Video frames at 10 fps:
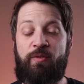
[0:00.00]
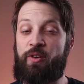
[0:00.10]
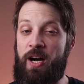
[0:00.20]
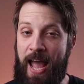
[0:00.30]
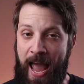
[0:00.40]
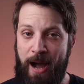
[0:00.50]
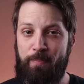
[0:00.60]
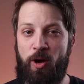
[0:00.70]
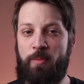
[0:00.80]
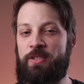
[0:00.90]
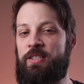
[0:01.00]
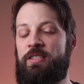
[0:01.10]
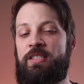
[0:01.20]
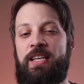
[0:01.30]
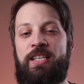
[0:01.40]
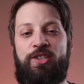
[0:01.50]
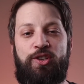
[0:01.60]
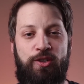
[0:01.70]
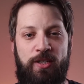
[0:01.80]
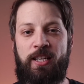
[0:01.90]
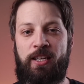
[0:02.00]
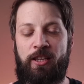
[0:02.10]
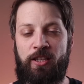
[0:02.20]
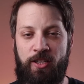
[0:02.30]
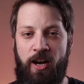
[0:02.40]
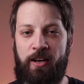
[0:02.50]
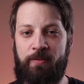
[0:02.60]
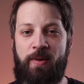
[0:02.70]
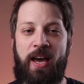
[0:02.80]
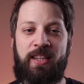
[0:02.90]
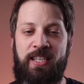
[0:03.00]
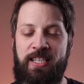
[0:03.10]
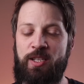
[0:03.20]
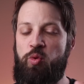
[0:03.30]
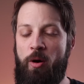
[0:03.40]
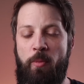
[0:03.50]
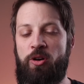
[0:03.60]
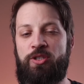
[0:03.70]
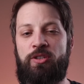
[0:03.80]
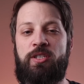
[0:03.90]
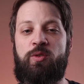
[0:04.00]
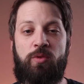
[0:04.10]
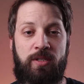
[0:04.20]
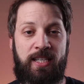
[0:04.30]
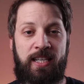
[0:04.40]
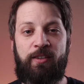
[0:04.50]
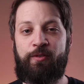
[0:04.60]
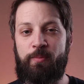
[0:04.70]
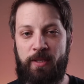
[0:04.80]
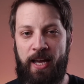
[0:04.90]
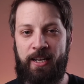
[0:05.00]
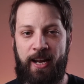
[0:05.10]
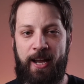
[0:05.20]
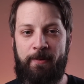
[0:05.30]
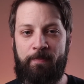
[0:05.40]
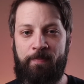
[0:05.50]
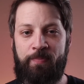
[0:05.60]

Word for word: for our purposes is using the dial. And this is what most users will see from day to day.